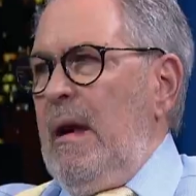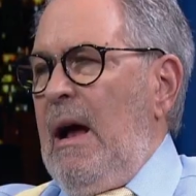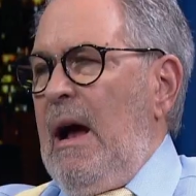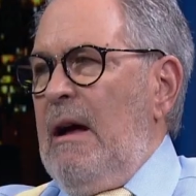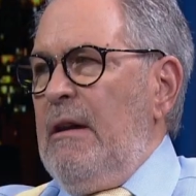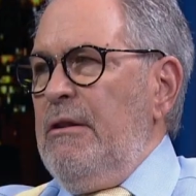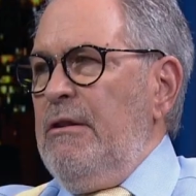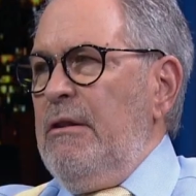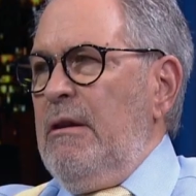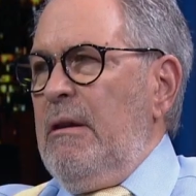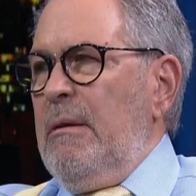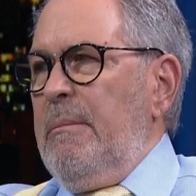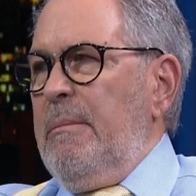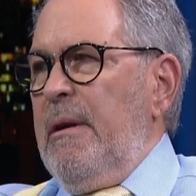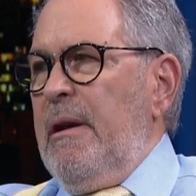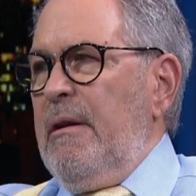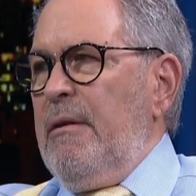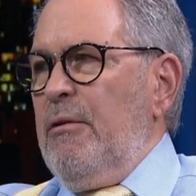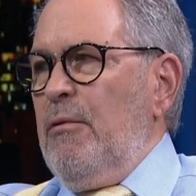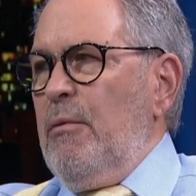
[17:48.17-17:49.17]
How do you
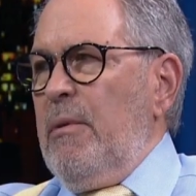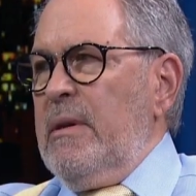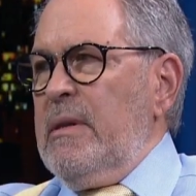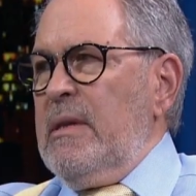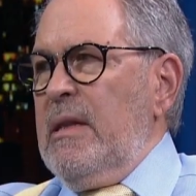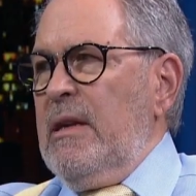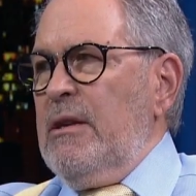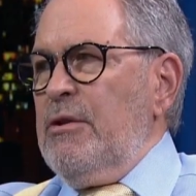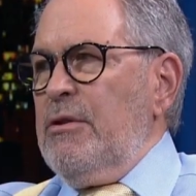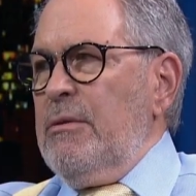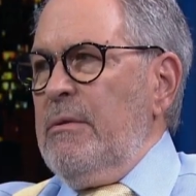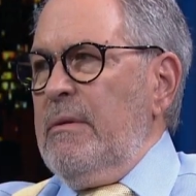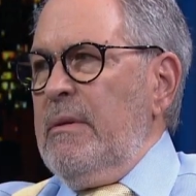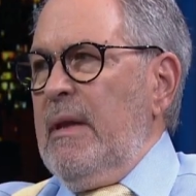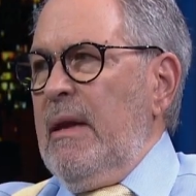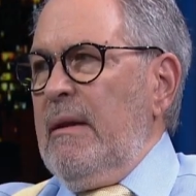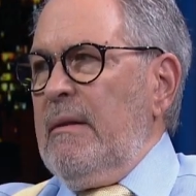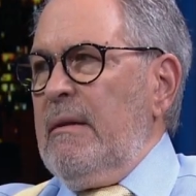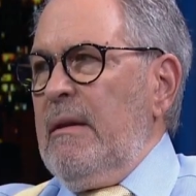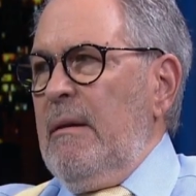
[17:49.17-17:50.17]
compare the residential in
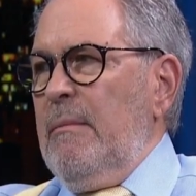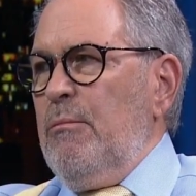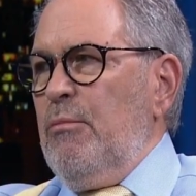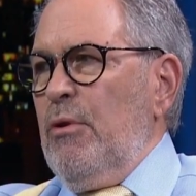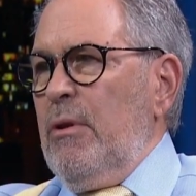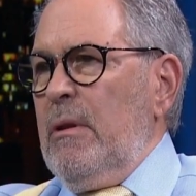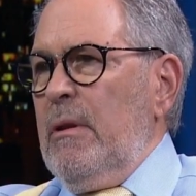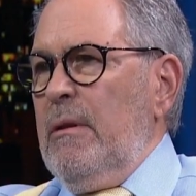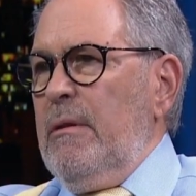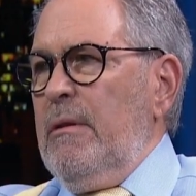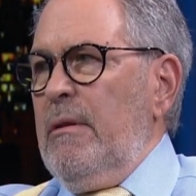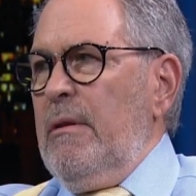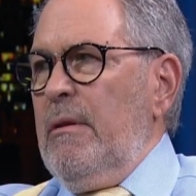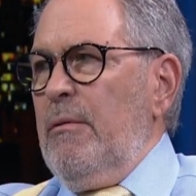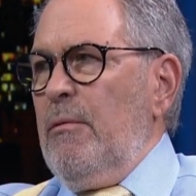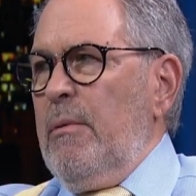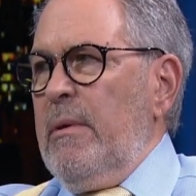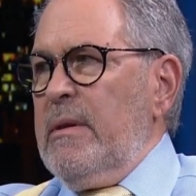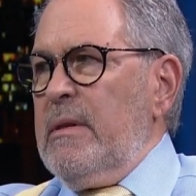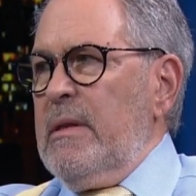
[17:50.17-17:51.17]
downtown Brooklyn to
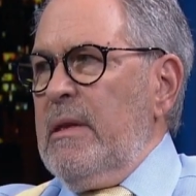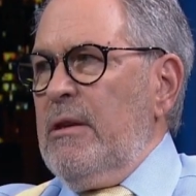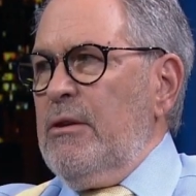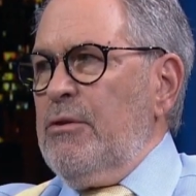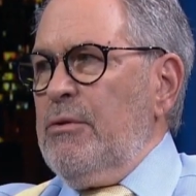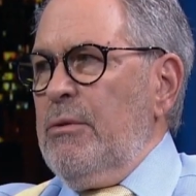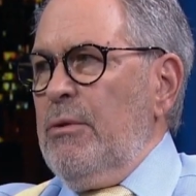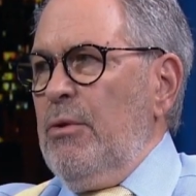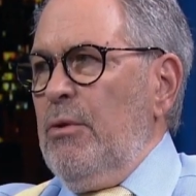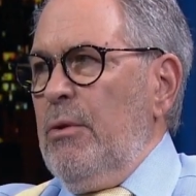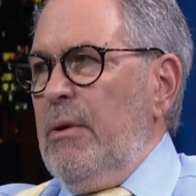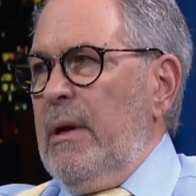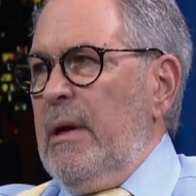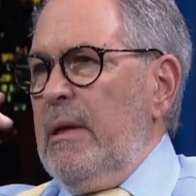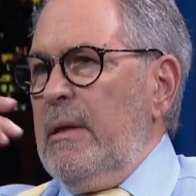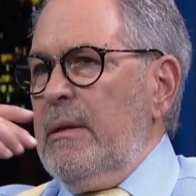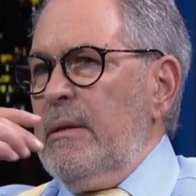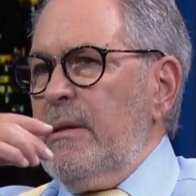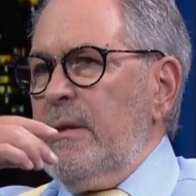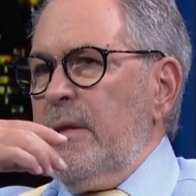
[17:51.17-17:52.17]
the residential in Long
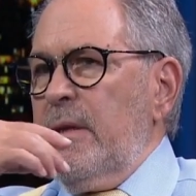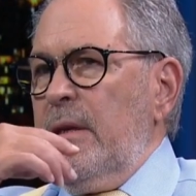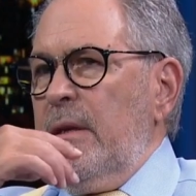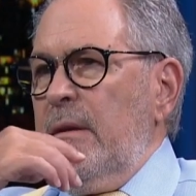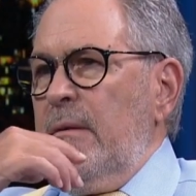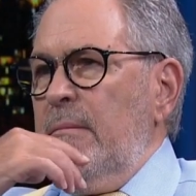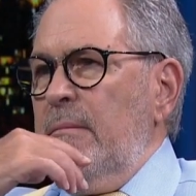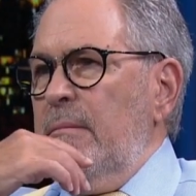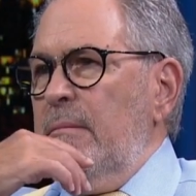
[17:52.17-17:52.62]
Island City?